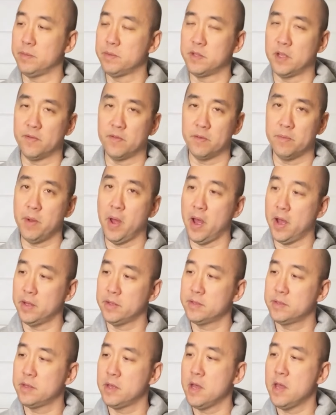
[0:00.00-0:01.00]
stiffer
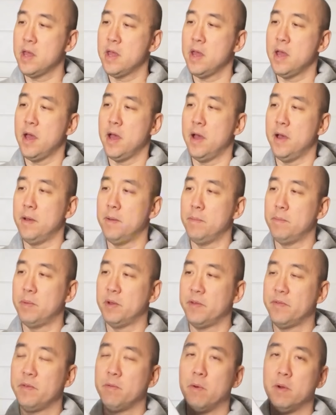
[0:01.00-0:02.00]
pads.
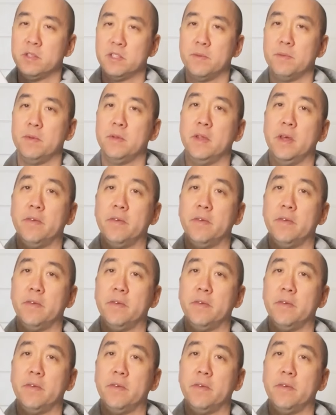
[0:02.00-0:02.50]
But if you want something like